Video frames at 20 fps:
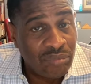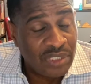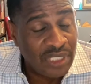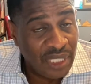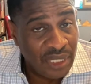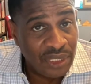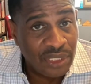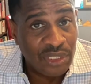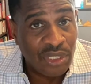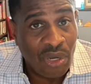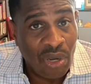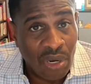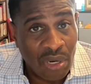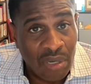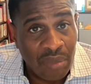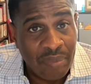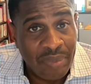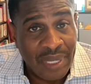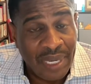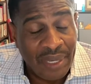did
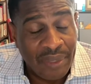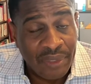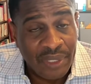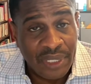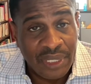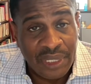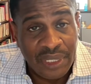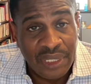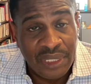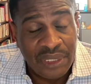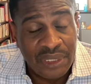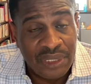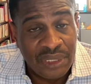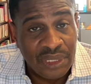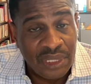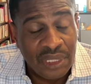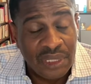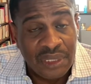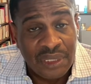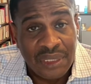talk about it, it
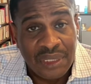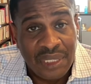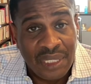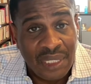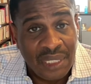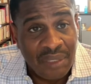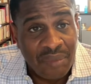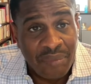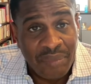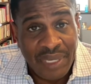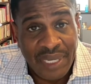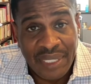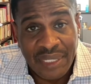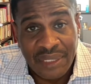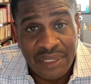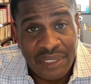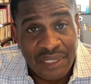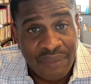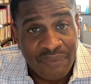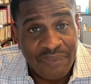just didn't make
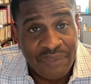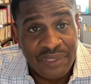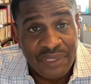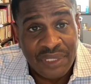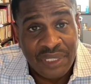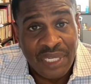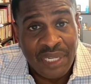a difference.